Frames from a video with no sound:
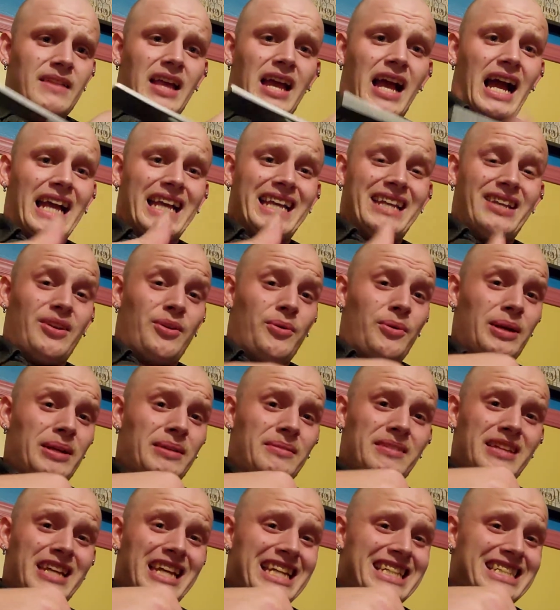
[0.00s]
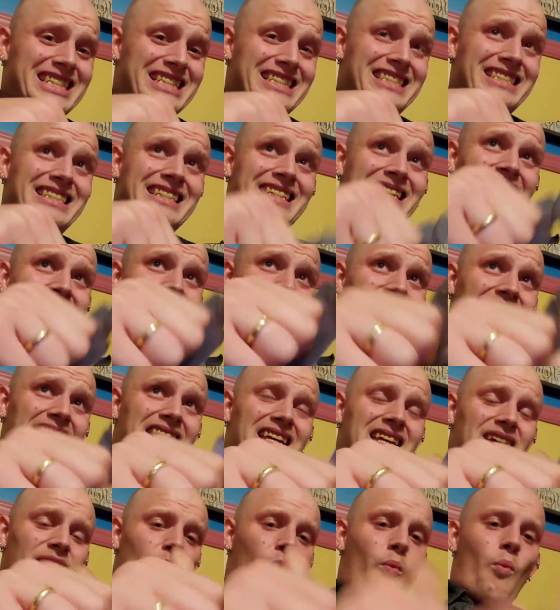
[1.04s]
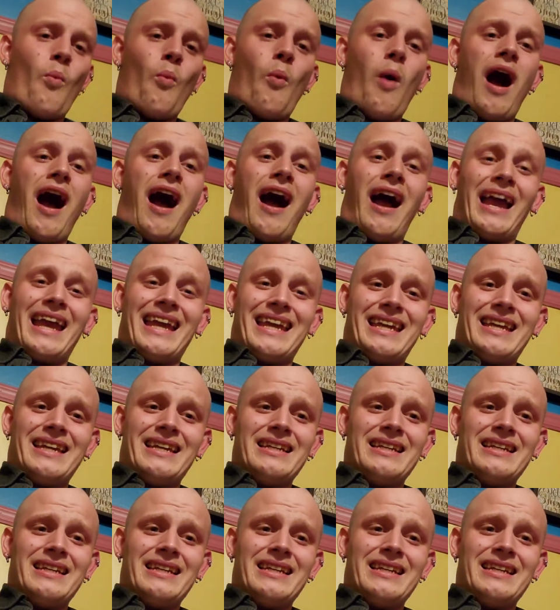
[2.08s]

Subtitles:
I can do it. It's just, why?